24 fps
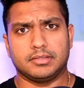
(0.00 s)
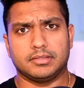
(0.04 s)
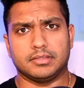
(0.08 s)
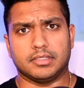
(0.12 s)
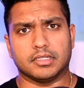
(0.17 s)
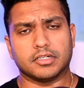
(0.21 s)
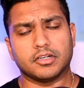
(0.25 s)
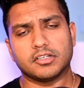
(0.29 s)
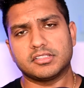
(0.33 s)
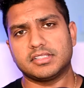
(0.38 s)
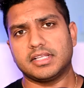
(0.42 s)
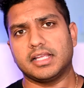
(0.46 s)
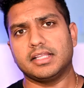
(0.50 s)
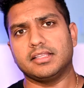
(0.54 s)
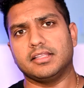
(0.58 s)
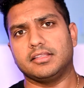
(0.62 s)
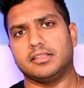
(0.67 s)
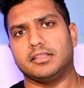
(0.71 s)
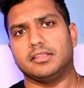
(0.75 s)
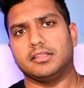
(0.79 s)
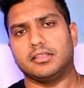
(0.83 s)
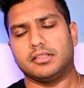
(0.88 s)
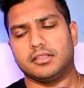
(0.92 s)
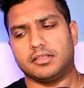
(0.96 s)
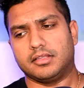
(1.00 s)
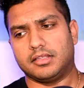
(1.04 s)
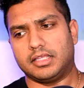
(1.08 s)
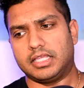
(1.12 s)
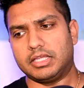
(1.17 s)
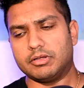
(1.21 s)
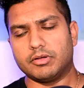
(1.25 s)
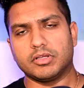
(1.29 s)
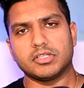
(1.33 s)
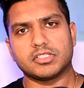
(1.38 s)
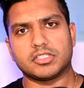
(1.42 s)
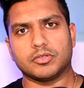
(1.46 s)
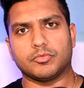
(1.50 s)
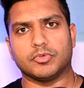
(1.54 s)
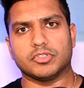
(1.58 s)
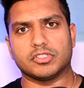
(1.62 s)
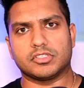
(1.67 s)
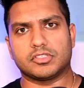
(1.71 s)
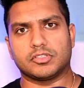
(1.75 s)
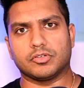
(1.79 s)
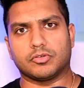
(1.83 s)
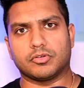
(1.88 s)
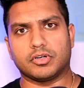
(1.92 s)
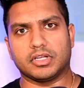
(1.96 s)
Understand that hearing someone's
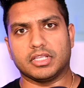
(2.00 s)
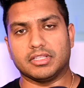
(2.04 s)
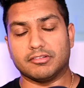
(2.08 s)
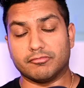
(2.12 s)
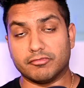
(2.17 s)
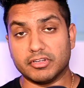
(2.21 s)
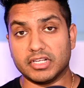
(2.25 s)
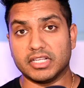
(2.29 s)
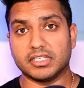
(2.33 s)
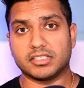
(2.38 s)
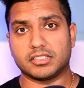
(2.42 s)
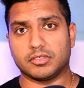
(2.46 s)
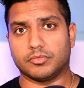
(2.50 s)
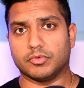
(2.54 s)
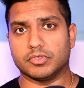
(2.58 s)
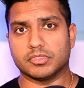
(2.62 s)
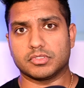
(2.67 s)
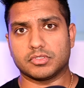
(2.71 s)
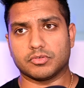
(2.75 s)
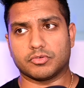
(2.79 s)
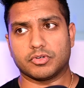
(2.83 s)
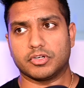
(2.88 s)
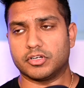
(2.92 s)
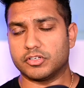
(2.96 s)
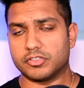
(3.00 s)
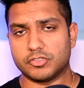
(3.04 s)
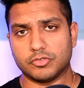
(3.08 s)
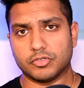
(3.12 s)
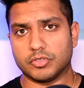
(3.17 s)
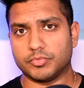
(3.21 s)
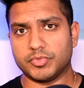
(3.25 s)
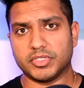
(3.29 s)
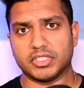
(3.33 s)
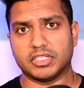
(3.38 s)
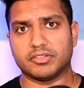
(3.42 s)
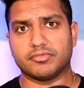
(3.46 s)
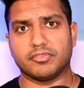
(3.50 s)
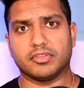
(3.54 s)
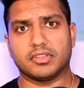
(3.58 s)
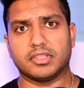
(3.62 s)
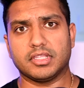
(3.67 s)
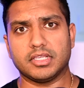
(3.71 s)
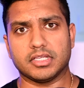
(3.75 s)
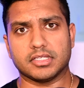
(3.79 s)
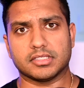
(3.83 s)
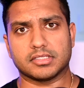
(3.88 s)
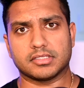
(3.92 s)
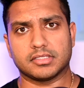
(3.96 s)
story and reading someone's story are two completely different
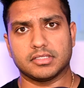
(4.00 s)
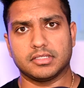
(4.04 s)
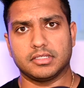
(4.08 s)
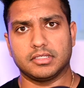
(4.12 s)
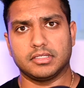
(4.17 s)
things.